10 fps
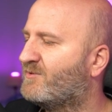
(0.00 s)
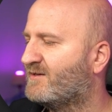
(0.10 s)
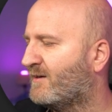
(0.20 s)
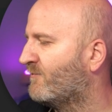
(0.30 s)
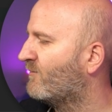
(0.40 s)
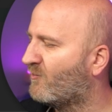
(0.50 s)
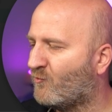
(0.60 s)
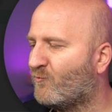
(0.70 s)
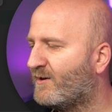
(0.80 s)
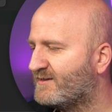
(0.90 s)
but I'm
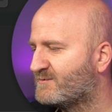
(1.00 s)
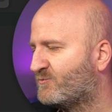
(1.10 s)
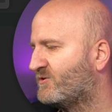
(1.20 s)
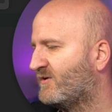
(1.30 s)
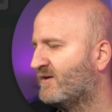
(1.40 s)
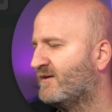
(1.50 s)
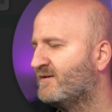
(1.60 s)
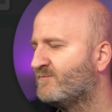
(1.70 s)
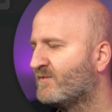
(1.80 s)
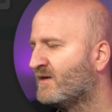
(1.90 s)
always putting it
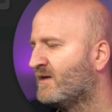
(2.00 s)
in.